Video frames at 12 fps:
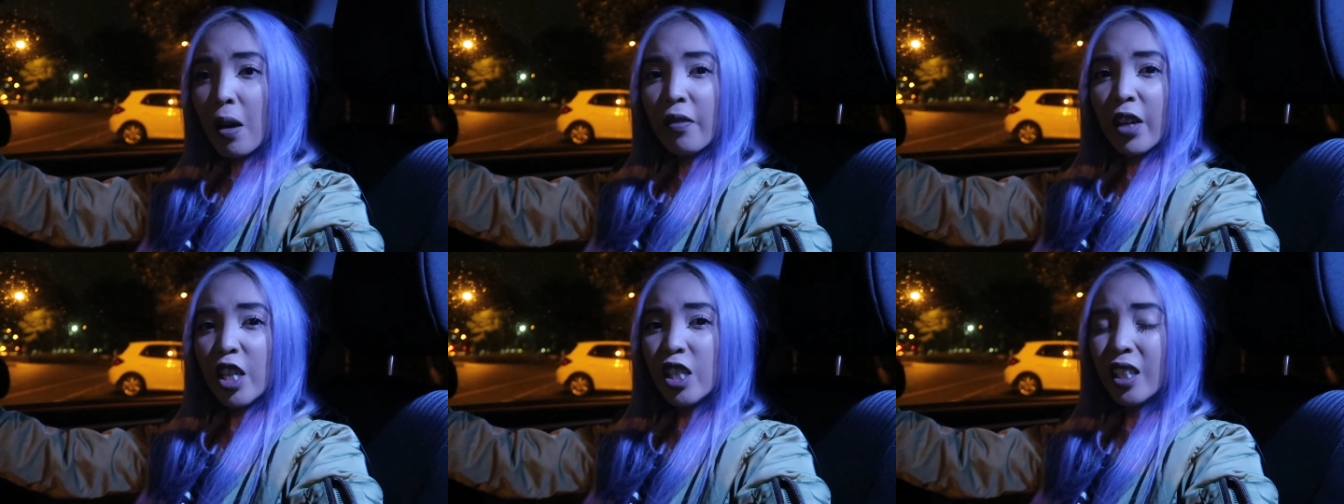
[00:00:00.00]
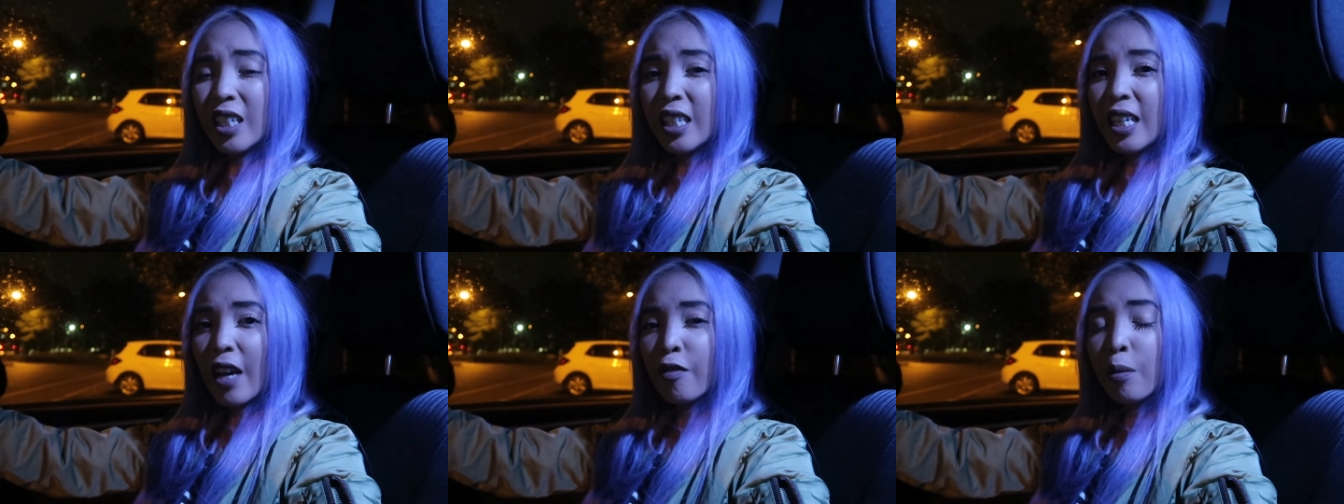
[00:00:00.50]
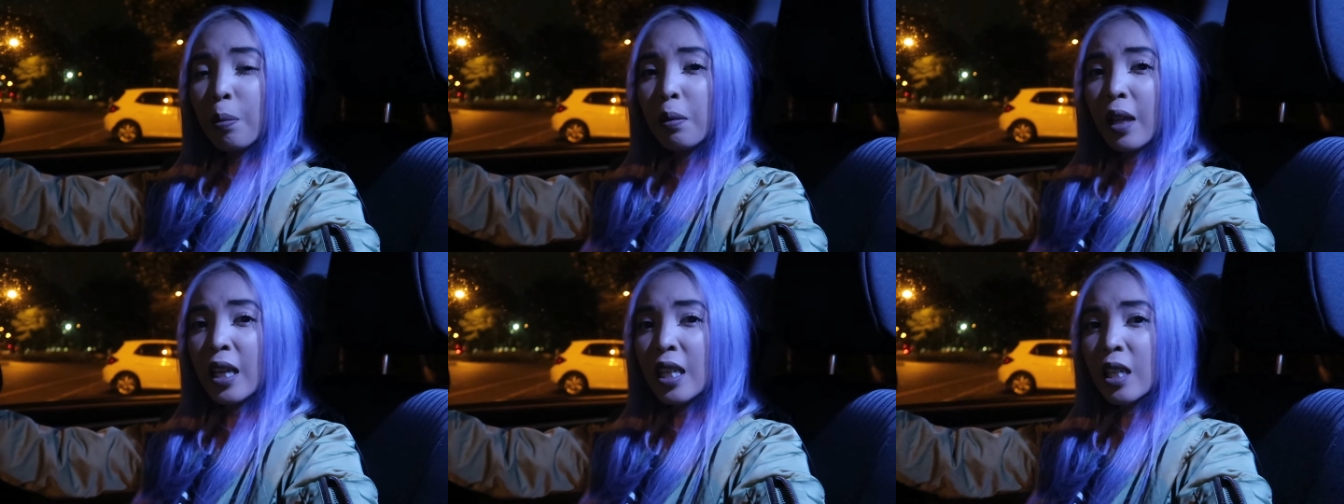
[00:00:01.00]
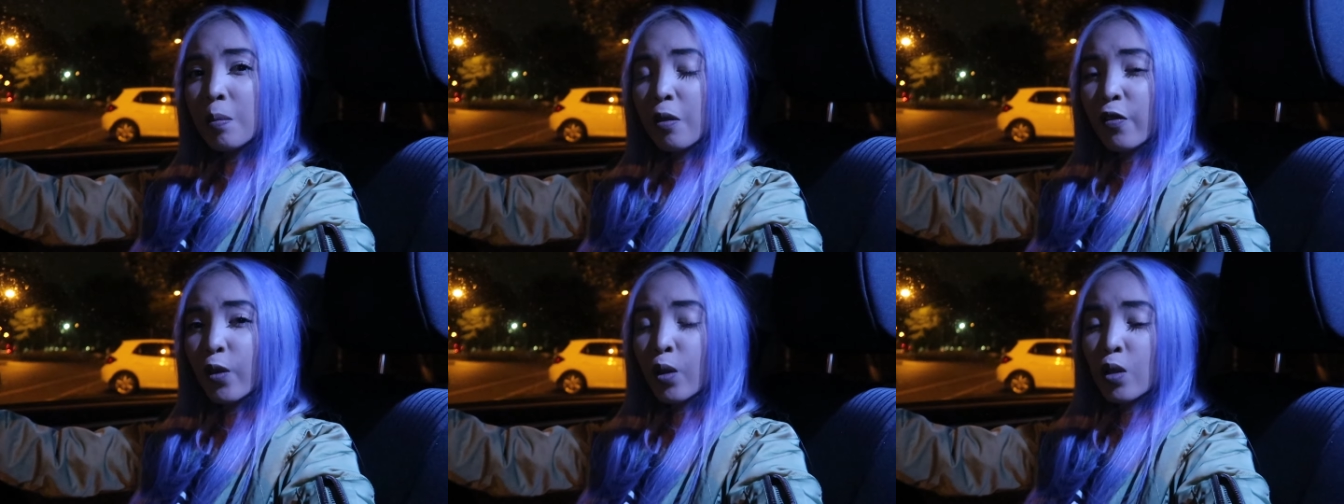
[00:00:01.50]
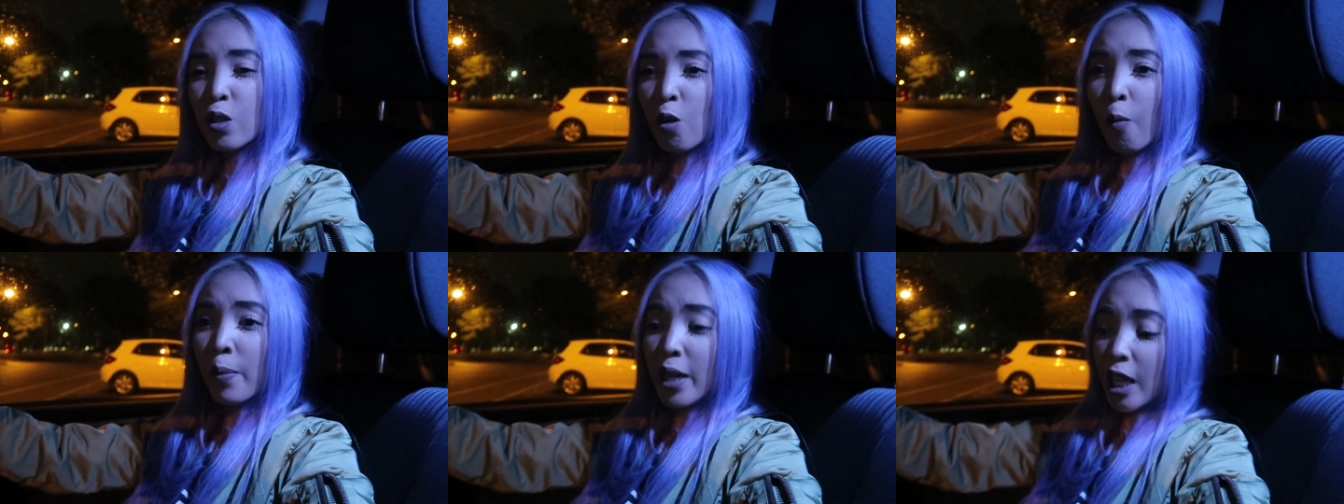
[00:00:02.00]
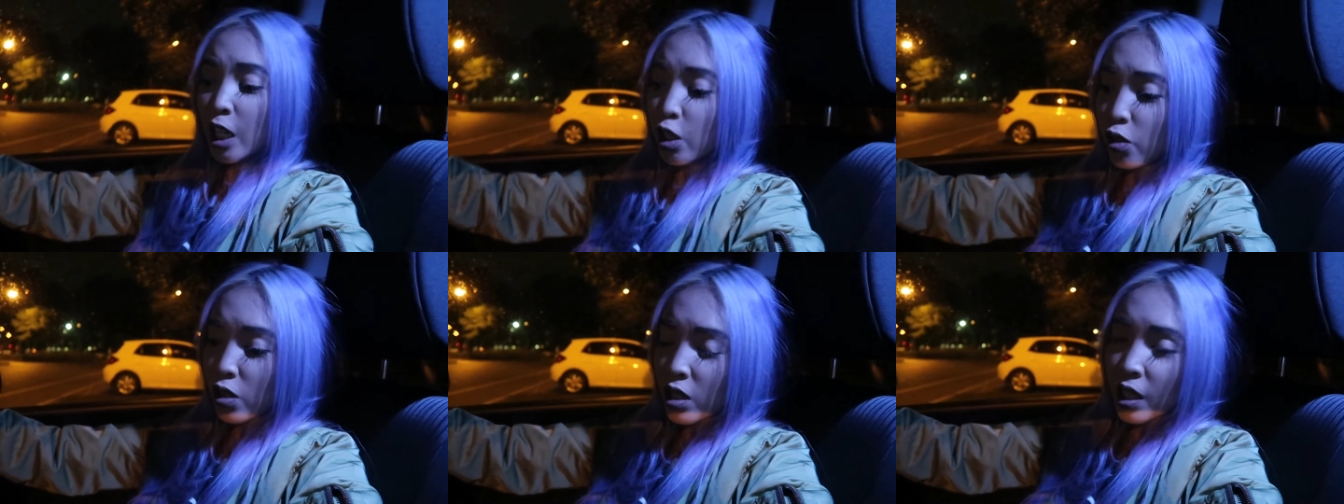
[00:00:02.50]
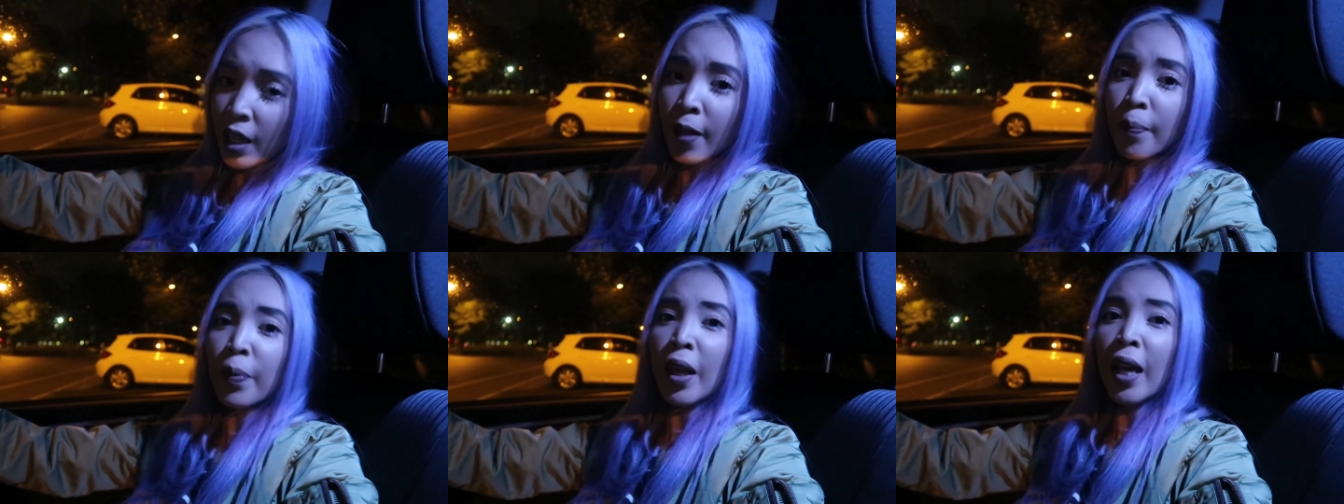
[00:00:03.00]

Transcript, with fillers: I've actually never played here before so it'll be interesting